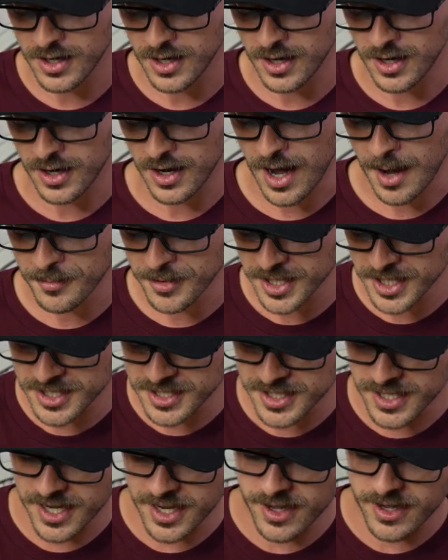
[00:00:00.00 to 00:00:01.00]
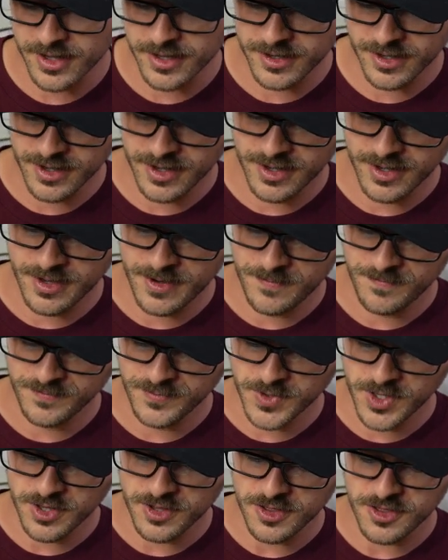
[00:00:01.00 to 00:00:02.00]
I'm gonna say
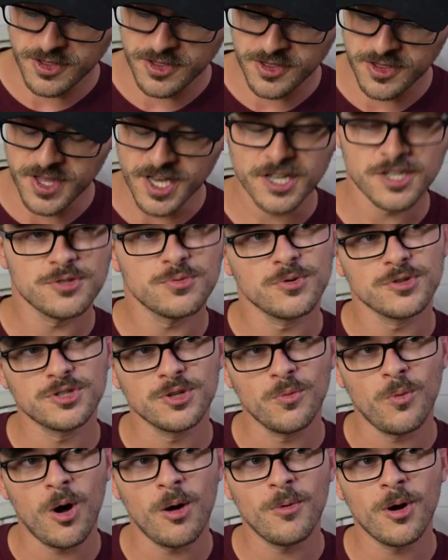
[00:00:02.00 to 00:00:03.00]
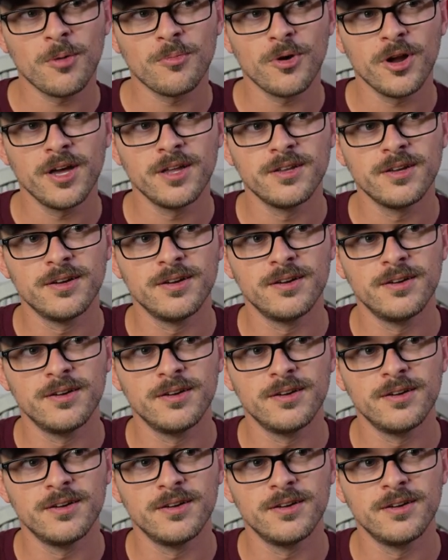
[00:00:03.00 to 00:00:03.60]
this was the Walmart brand?